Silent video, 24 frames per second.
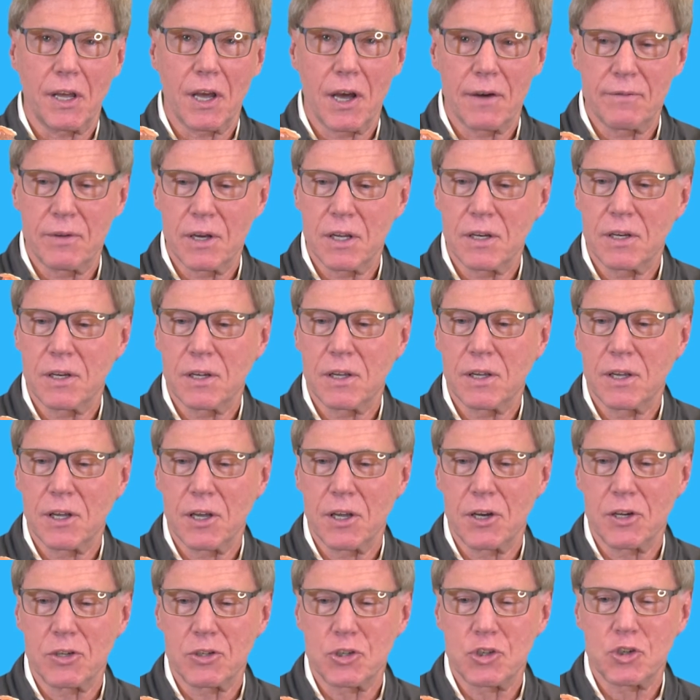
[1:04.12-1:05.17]
of it.
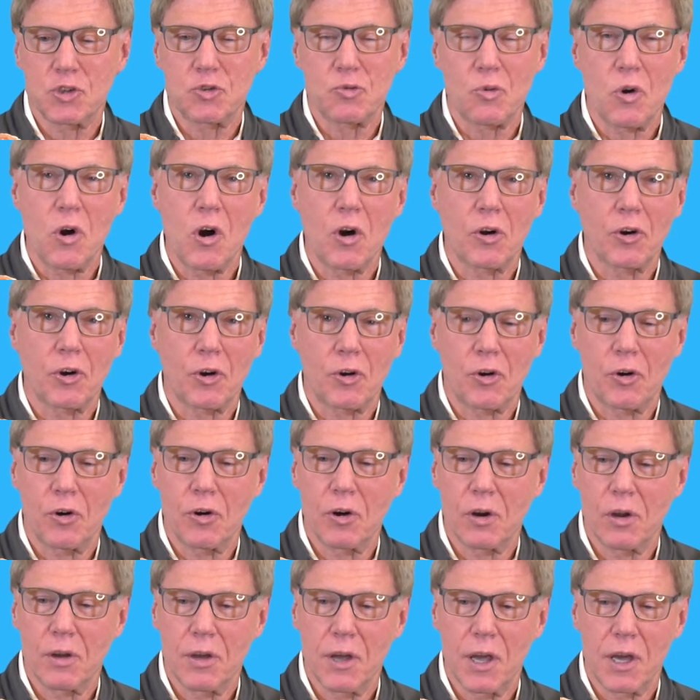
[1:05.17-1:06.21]
It is stronger
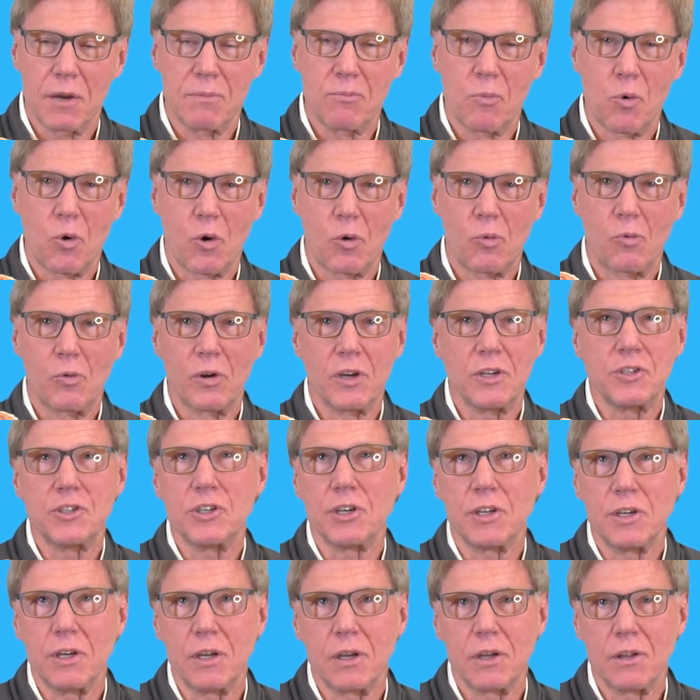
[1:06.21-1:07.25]
and more
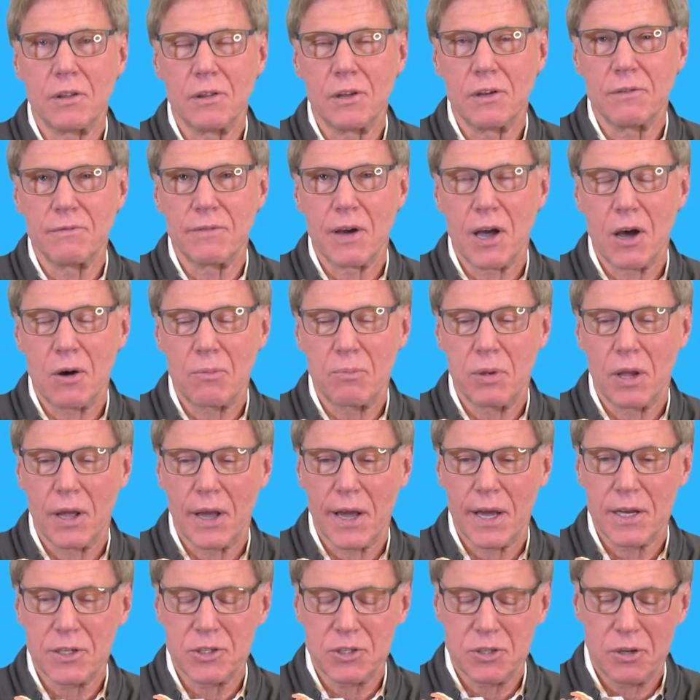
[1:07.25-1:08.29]
rigid than
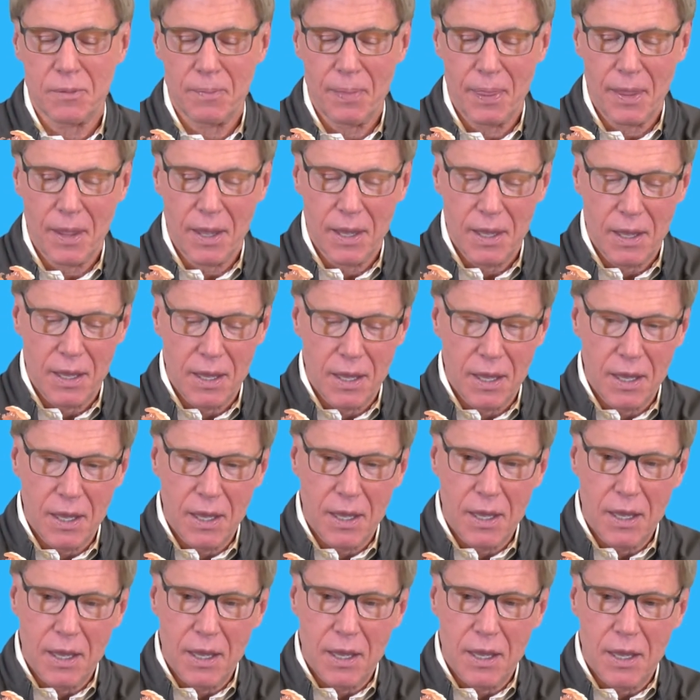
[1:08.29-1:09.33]
Valplast.
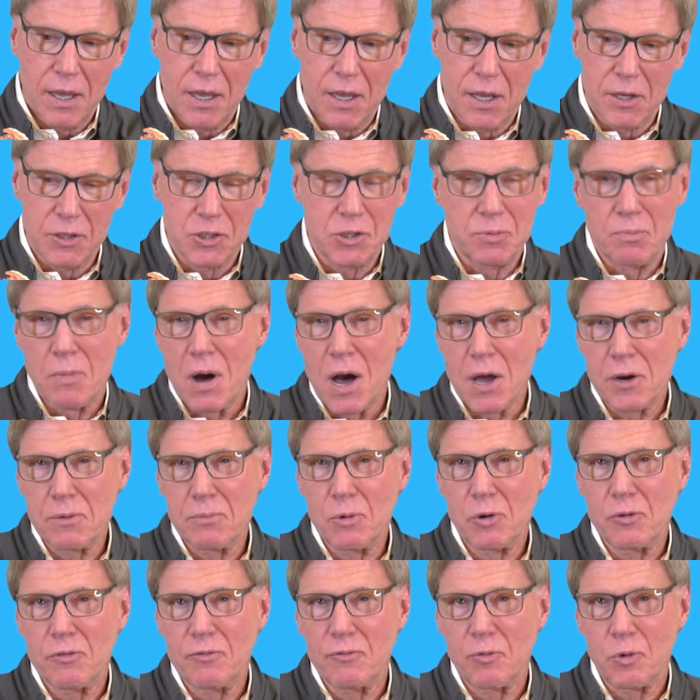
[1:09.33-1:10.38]
It's
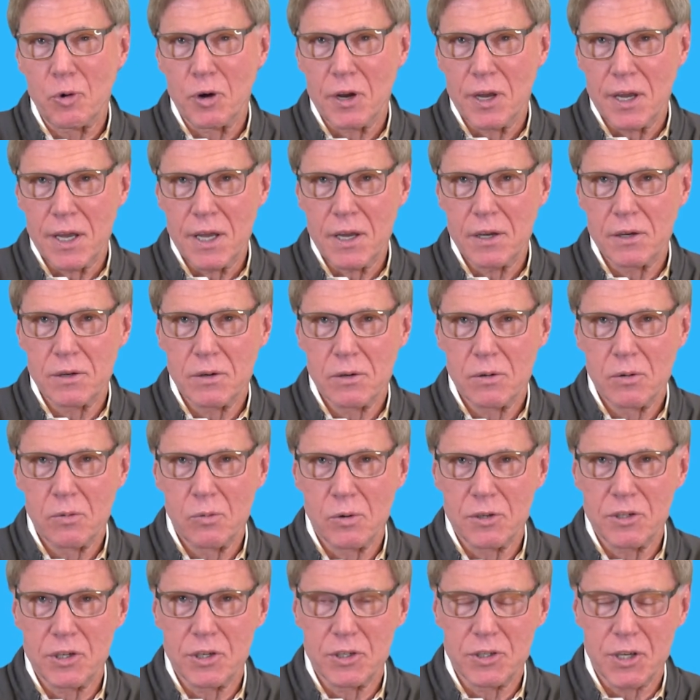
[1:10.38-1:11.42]
monomer free,
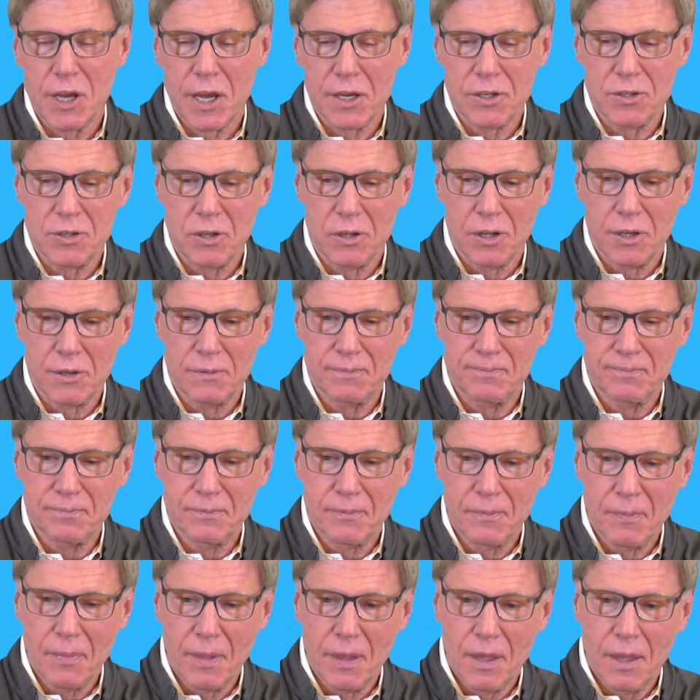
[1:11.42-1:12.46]
which is excellent.
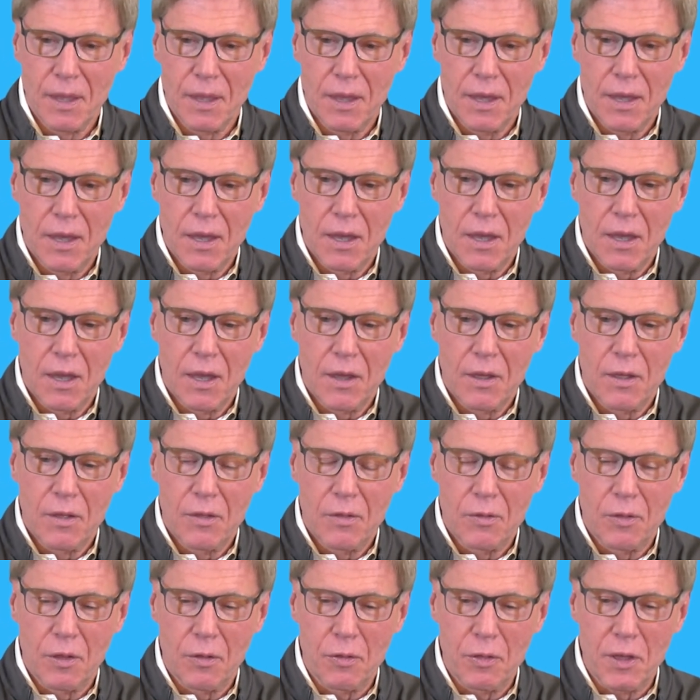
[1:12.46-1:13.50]

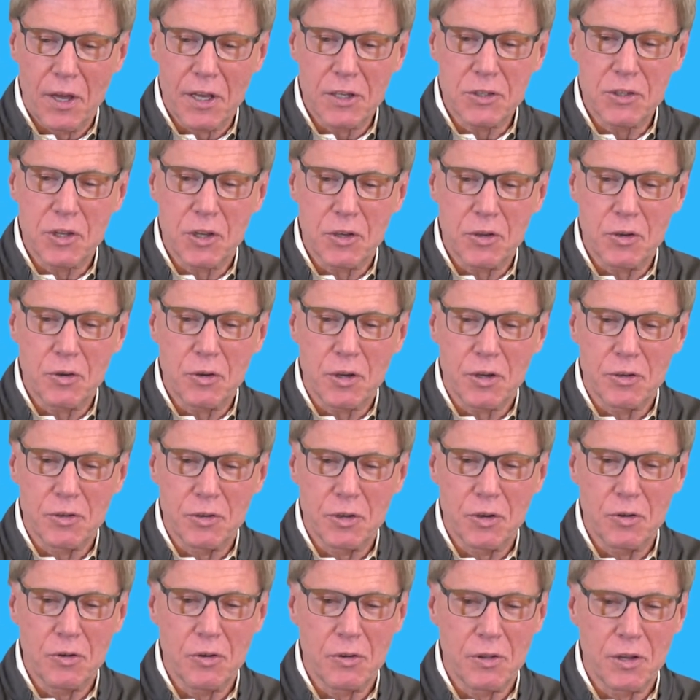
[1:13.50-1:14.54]
The things that you can
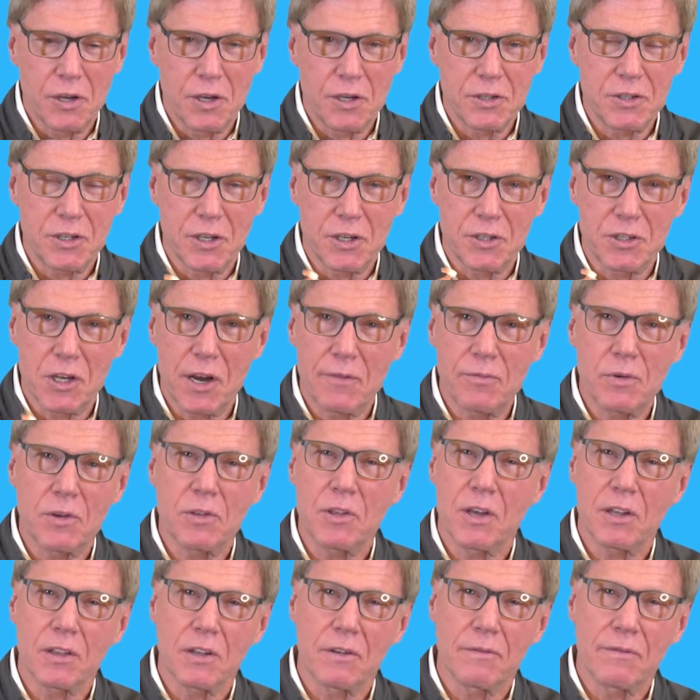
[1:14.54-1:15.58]
do to this, it's
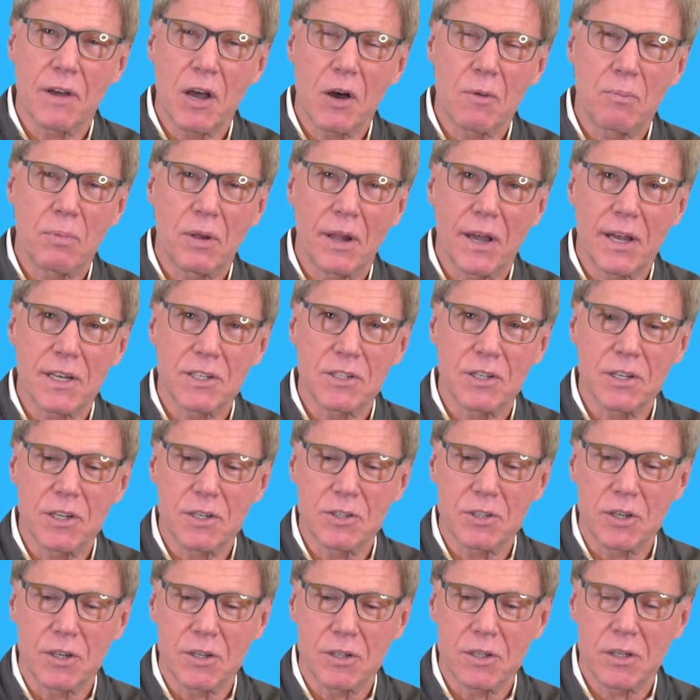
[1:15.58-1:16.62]
everything that Valplast
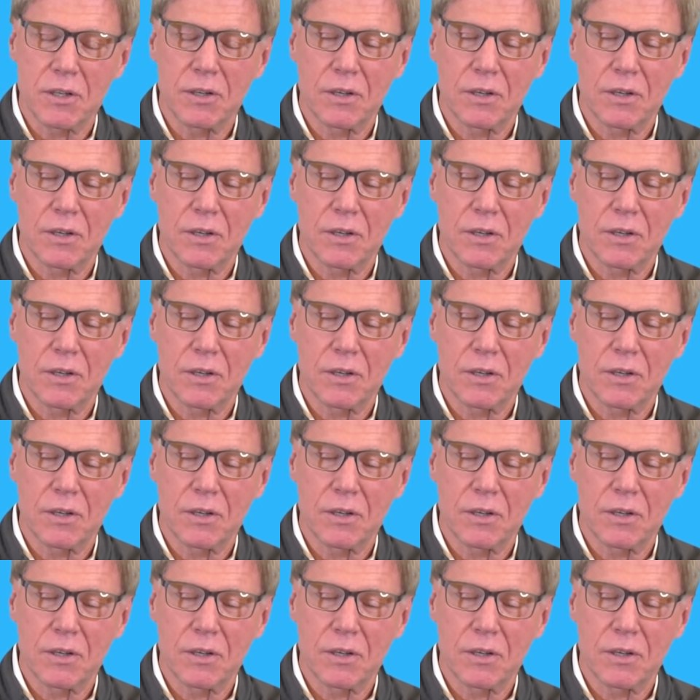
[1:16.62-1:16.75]
isn't.